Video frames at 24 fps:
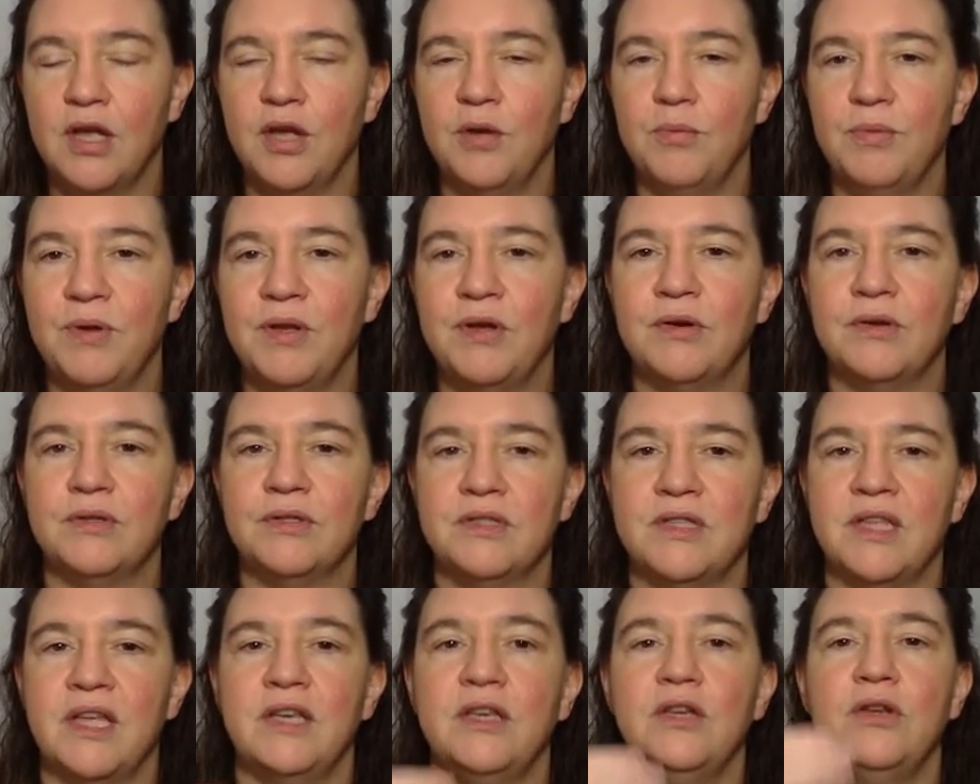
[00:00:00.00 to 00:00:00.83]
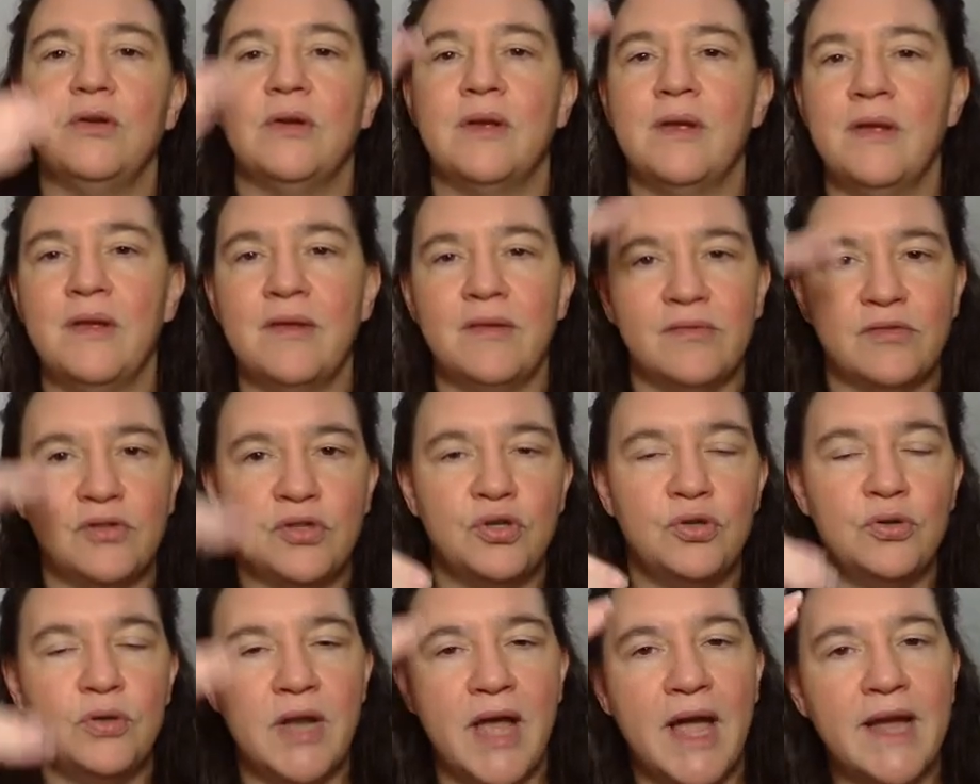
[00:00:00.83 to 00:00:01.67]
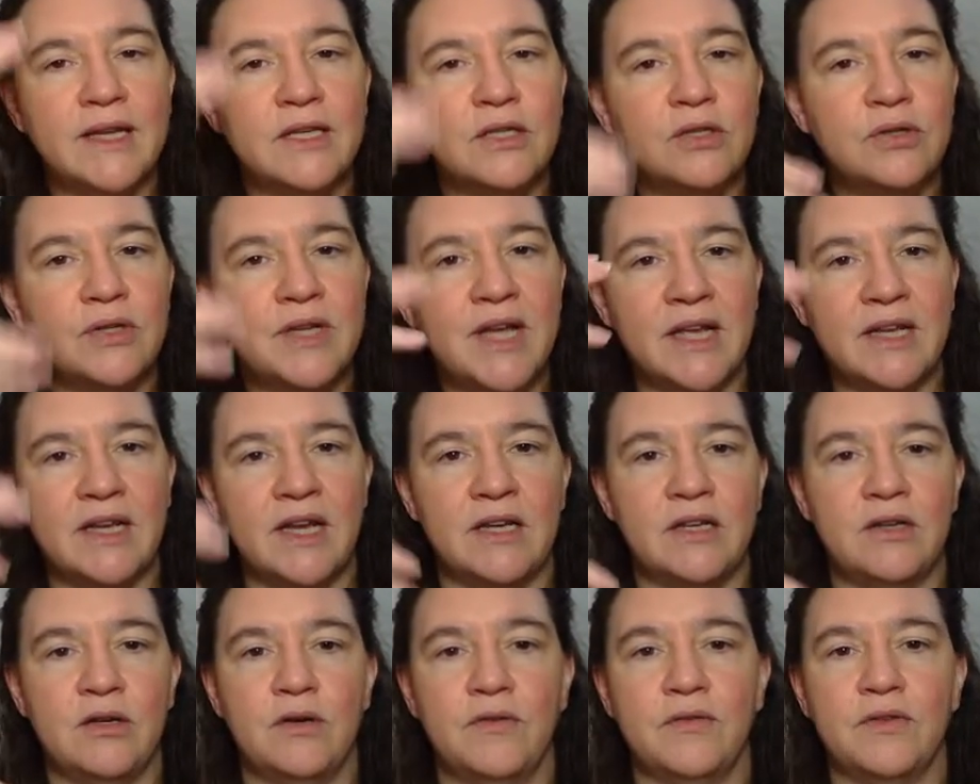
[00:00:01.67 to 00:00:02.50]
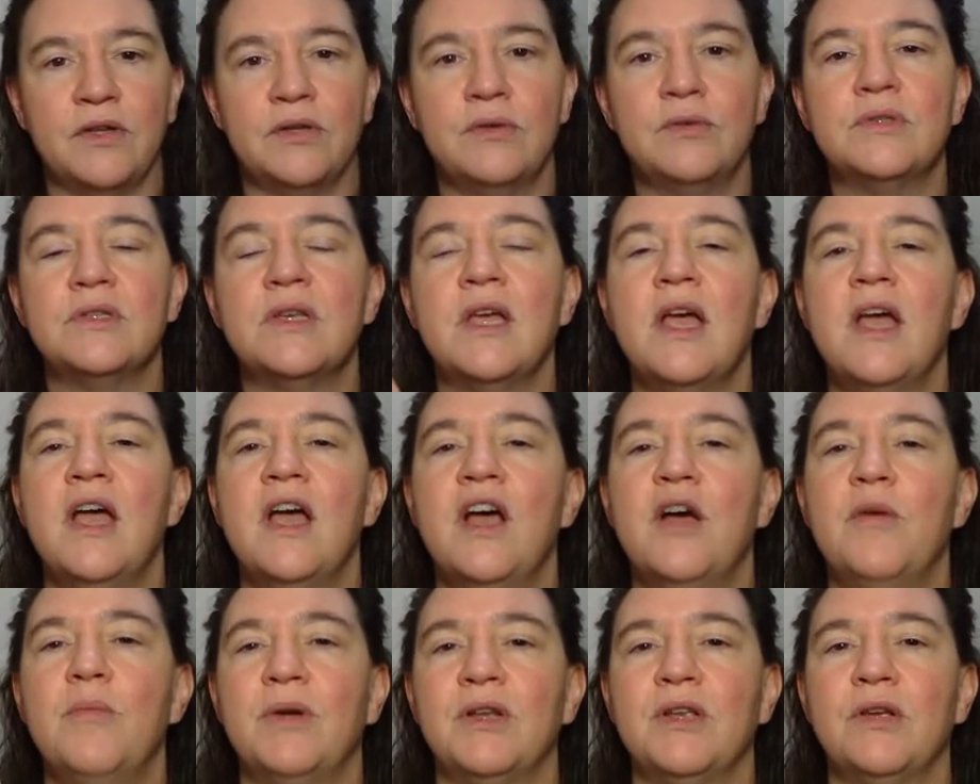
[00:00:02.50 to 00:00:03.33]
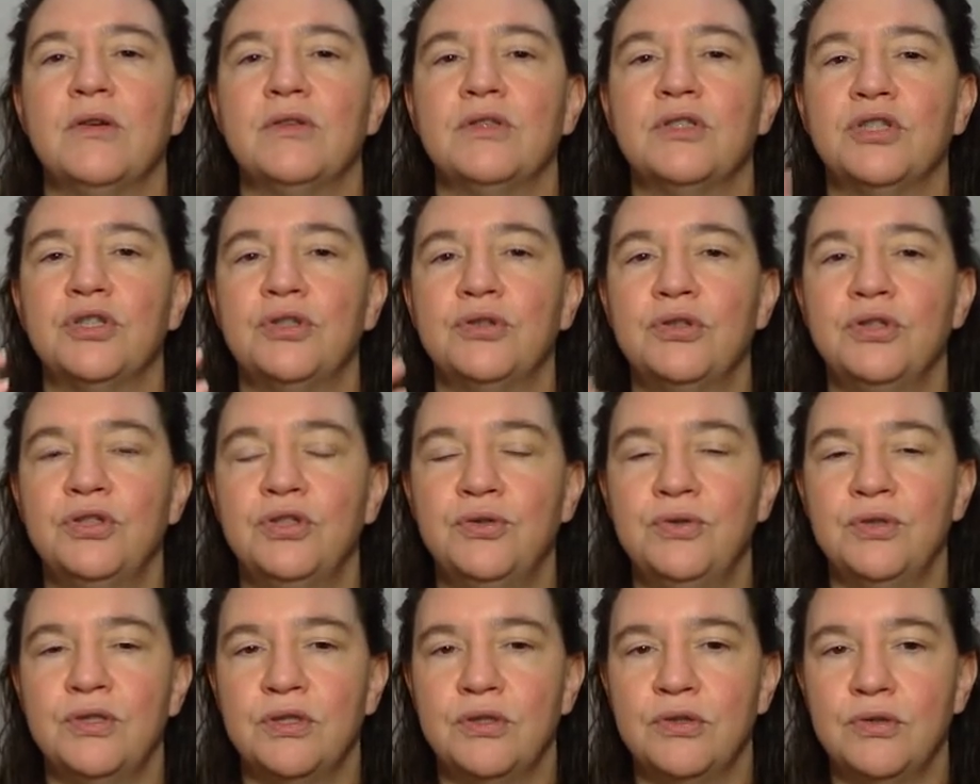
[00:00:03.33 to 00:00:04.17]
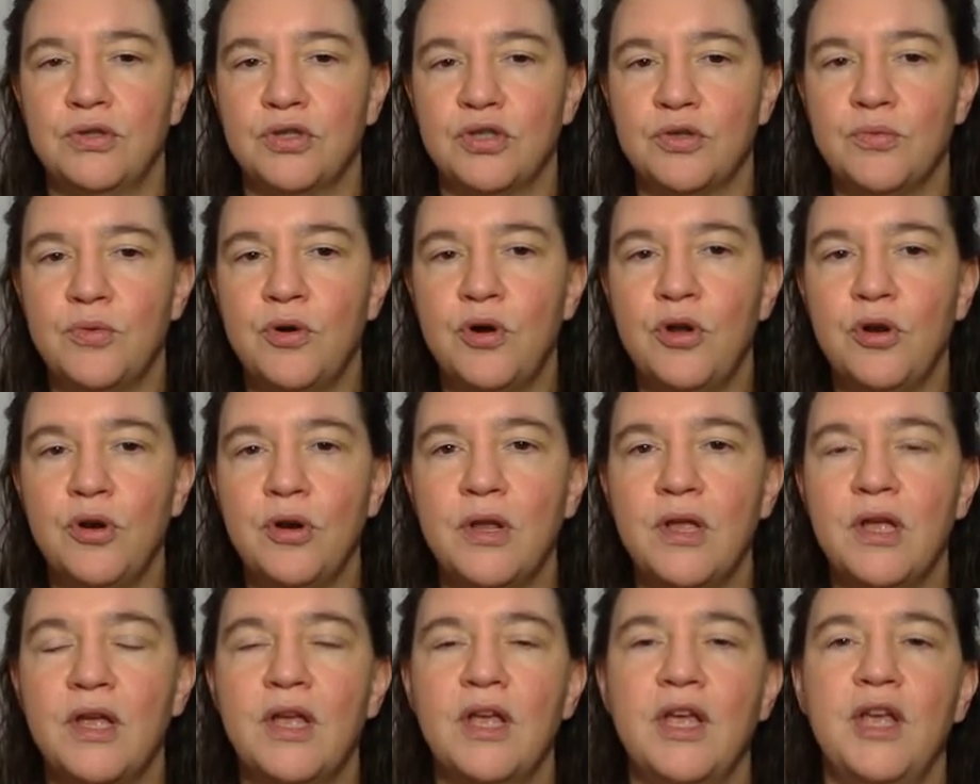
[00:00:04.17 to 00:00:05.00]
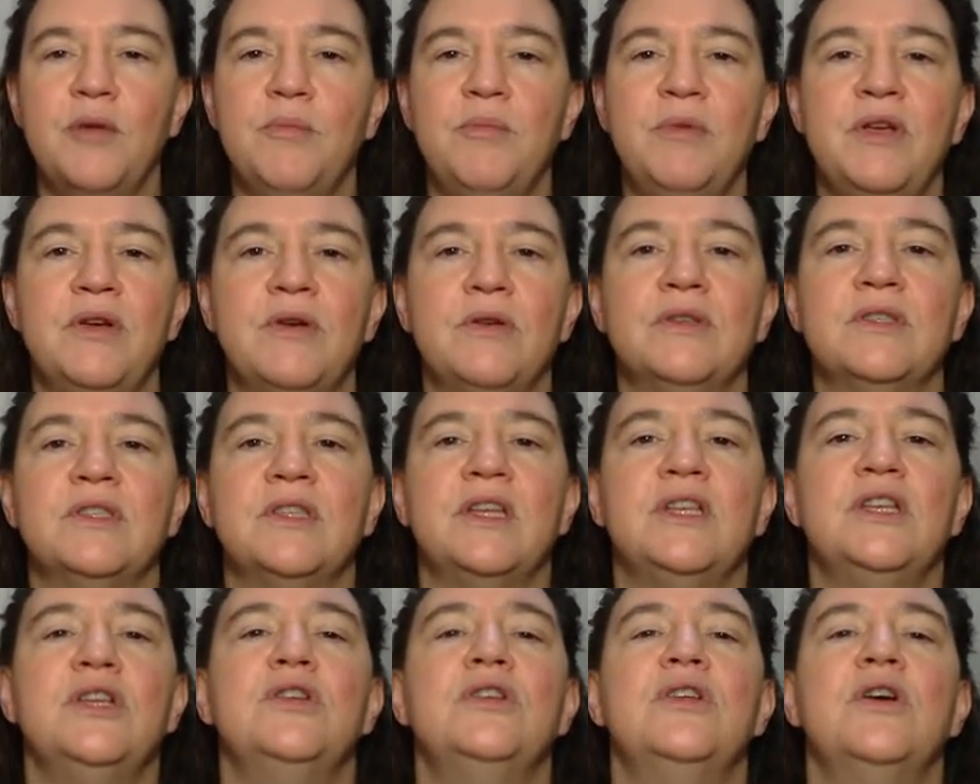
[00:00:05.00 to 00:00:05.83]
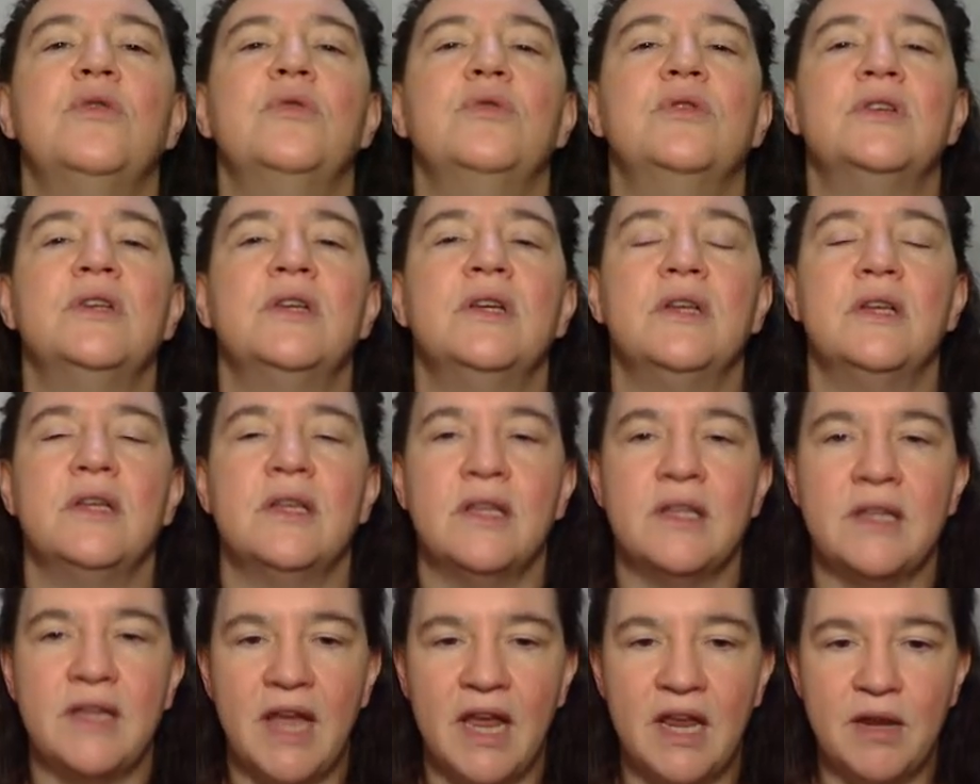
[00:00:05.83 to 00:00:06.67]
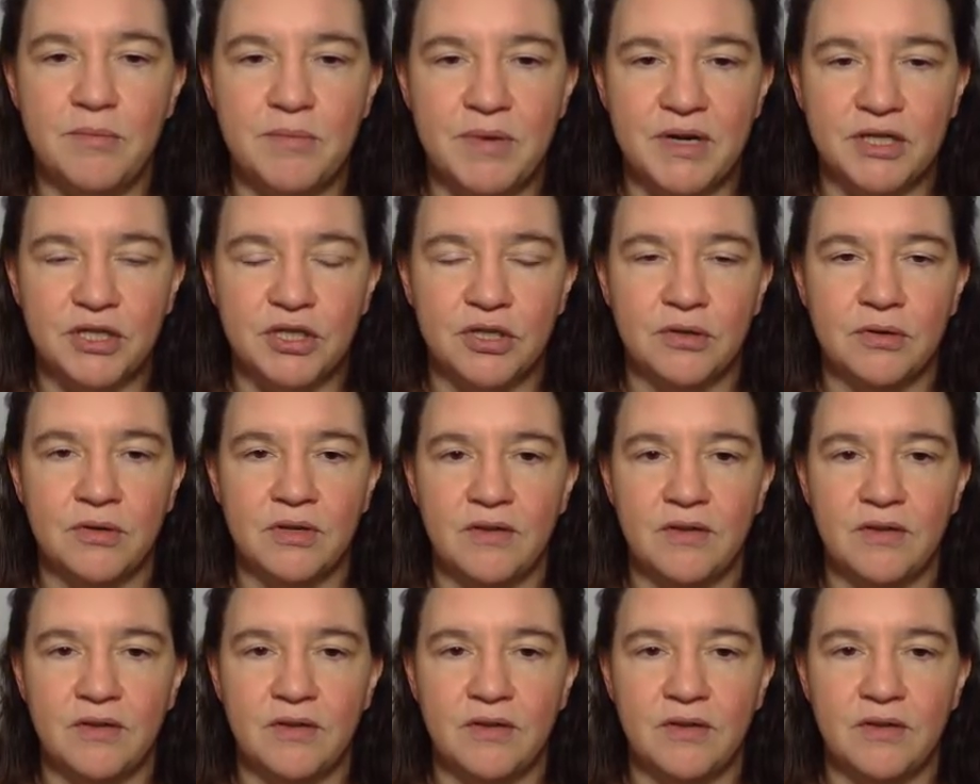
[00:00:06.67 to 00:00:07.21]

because then you're too likely to get any of those, but you also shouldn't choose it too small, because then you don't gain much.